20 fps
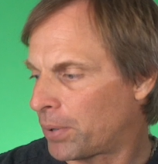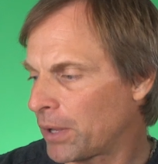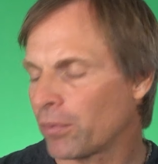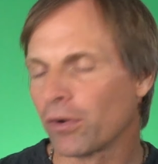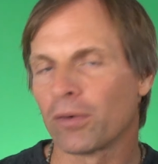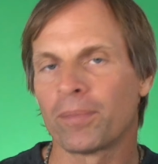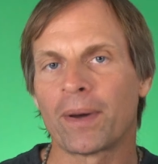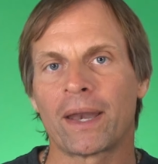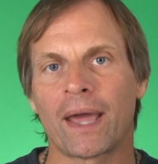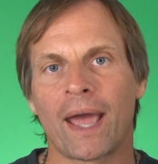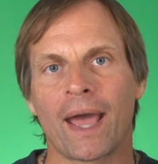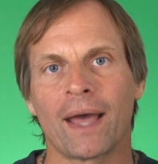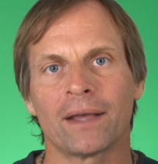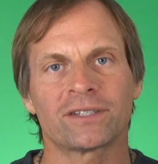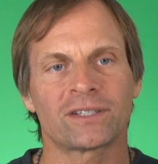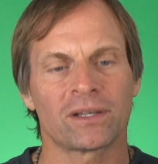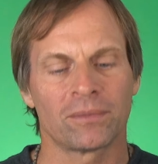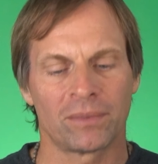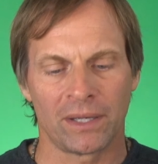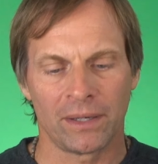people have been
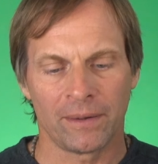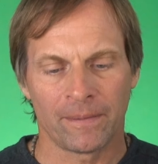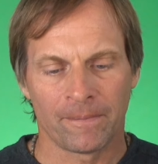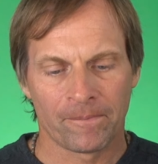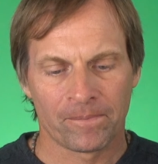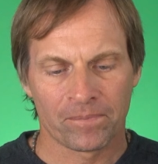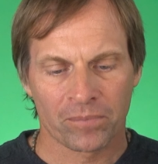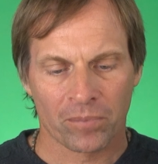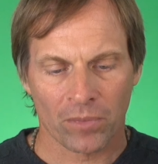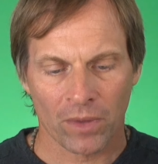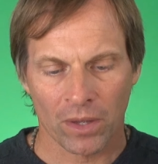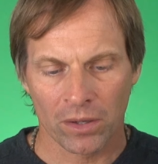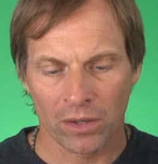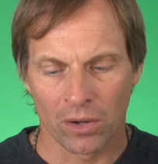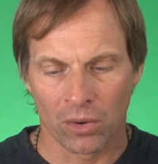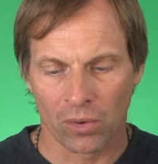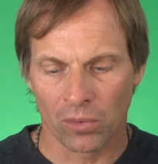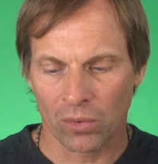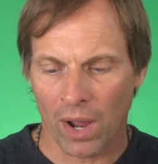asking me, you know,